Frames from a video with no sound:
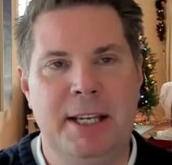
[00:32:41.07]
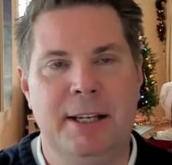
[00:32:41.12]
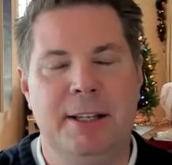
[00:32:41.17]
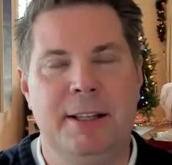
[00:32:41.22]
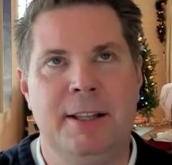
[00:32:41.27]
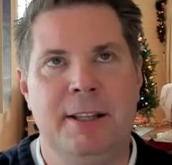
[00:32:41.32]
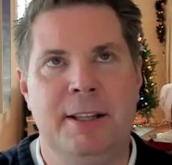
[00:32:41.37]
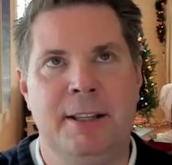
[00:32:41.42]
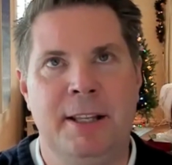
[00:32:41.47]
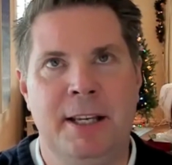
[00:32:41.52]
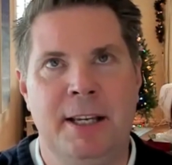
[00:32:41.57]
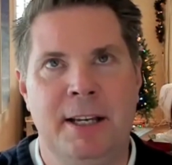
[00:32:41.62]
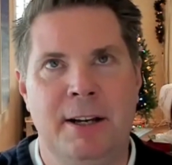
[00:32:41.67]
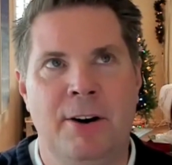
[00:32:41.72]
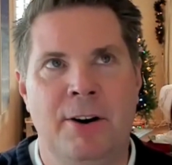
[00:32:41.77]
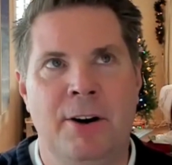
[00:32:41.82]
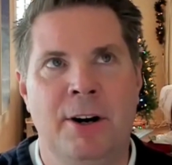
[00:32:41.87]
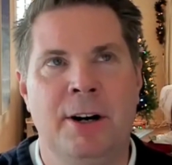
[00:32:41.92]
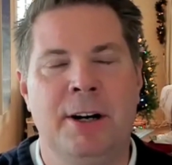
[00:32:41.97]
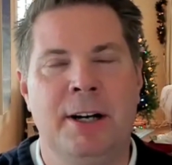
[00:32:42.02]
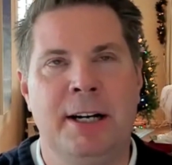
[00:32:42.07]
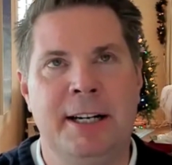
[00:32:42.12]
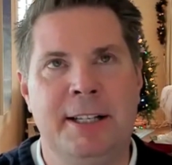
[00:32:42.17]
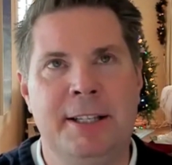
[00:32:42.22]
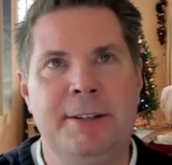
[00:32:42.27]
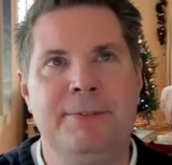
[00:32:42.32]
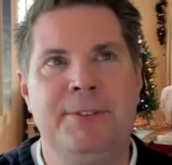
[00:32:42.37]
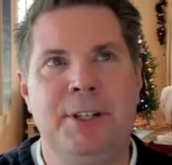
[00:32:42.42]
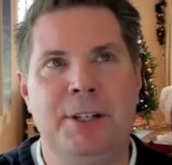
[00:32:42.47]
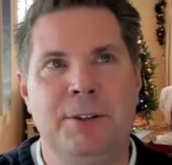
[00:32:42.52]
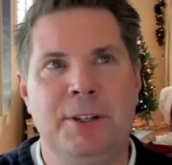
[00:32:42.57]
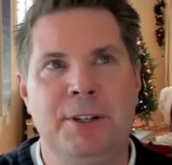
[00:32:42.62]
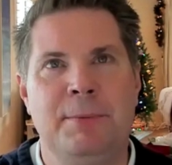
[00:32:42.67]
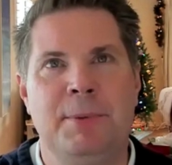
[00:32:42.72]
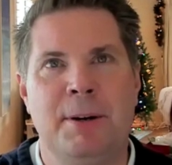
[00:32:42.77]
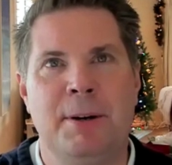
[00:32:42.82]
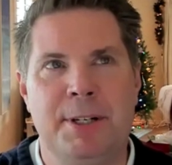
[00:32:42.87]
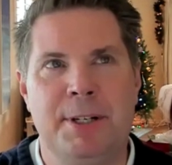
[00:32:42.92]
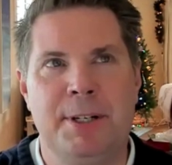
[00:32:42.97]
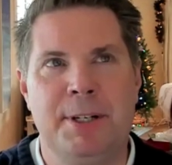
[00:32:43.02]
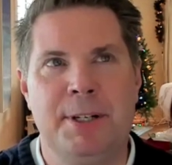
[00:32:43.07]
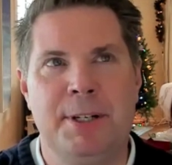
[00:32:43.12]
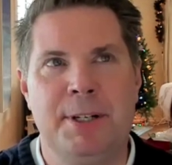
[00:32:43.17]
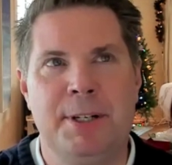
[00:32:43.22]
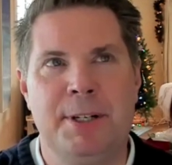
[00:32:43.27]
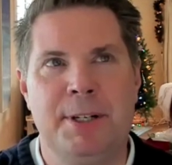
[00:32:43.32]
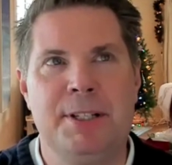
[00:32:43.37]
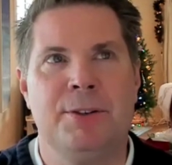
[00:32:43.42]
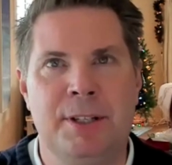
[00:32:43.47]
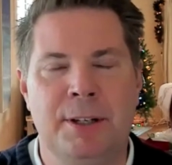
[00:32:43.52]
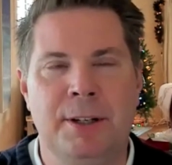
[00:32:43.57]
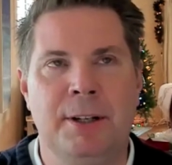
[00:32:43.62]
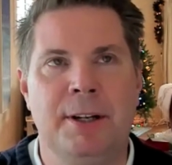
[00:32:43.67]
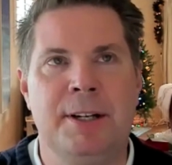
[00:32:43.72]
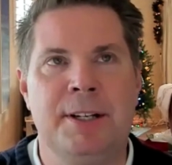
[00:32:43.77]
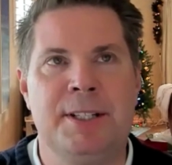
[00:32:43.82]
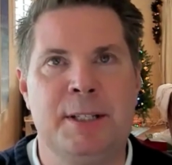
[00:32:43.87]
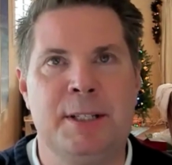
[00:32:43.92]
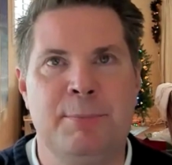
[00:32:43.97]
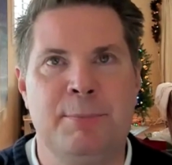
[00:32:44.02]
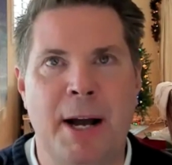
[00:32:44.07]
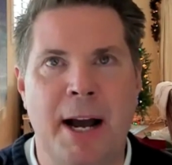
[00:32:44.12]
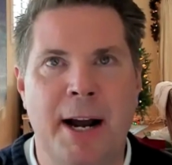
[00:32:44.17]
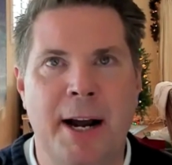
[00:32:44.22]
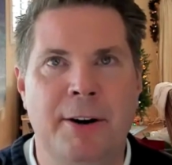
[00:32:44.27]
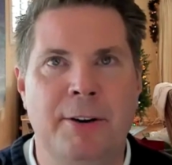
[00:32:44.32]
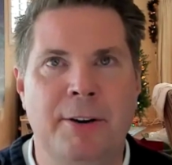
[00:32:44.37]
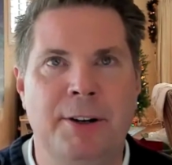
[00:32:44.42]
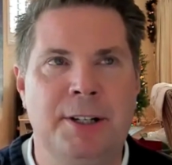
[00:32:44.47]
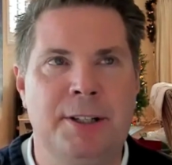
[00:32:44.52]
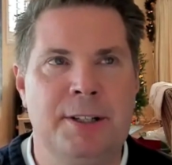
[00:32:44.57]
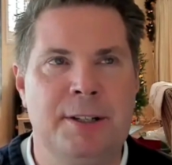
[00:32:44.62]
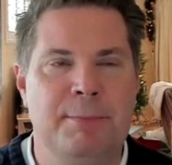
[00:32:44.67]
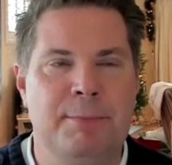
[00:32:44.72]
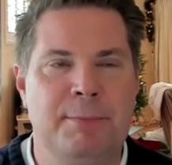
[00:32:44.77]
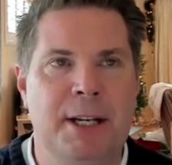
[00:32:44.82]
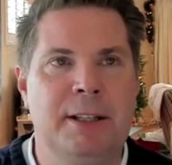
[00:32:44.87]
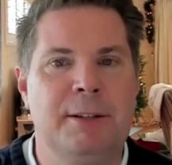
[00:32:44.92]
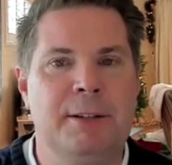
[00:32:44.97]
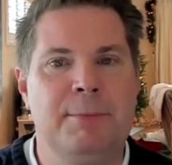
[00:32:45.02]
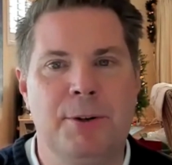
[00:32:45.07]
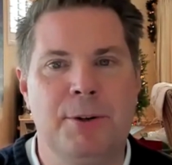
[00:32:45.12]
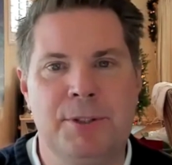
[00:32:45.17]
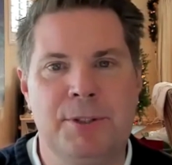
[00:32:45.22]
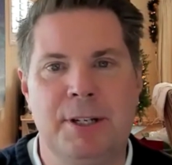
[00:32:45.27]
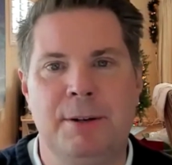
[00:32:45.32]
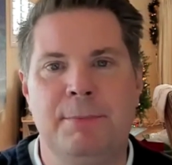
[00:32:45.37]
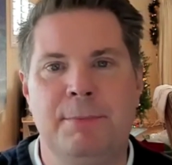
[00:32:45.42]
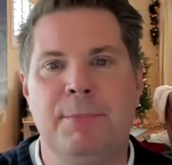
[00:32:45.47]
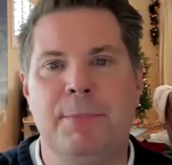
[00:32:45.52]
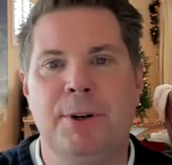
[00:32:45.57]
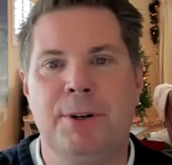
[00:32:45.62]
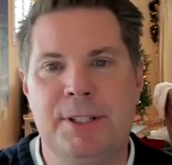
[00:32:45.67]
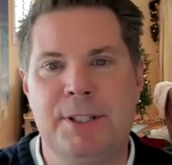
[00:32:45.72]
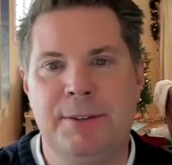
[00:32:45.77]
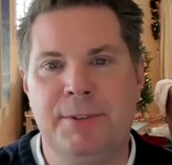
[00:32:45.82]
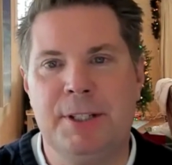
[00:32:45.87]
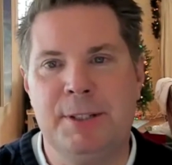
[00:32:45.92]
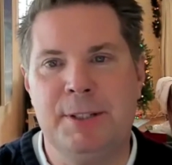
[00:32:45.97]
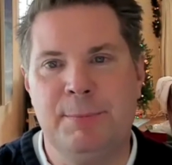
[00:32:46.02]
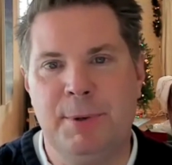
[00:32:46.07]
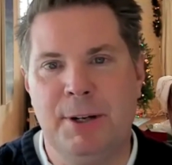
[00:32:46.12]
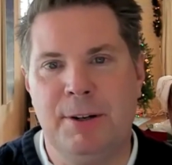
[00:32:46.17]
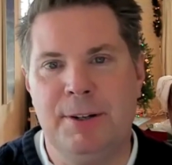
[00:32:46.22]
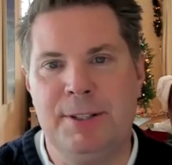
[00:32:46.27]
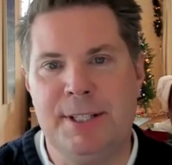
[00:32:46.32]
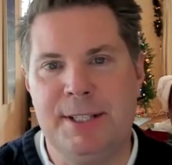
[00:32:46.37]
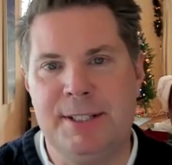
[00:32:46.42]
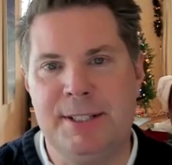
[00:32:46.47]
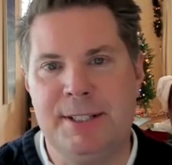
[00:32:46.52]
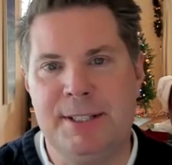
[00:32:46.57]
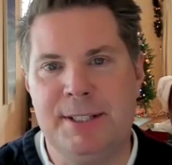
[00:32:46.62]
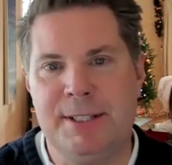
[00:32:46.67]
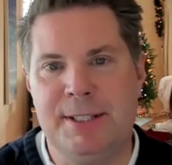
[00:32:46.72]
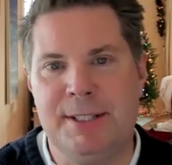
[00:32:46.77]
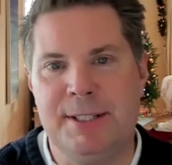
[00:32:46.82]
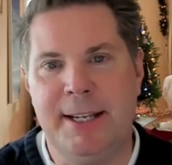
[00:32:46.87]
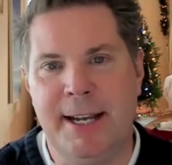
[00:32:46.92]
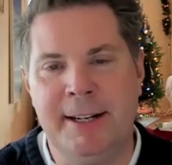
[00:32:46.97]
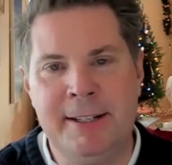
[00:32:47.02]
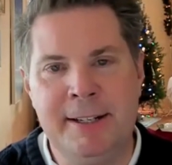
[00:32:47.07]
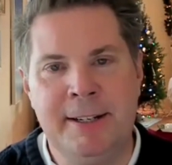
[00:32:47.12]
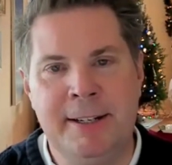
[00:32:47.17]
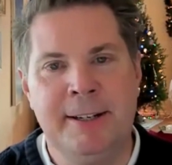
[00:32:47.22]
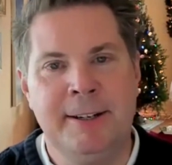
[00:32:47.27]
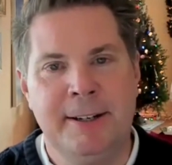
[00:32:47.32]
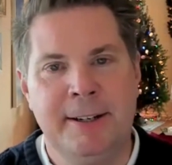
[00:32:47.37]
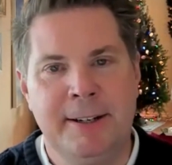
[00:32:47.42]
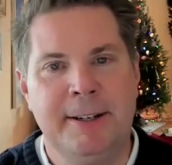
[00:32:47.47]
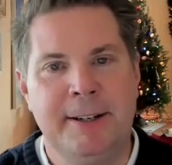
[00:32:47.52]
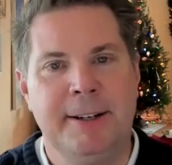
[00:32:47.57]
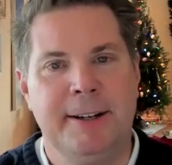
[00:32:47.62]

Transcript: they are, and I think video game companies are still aspiring to make the most immersive experiences they can.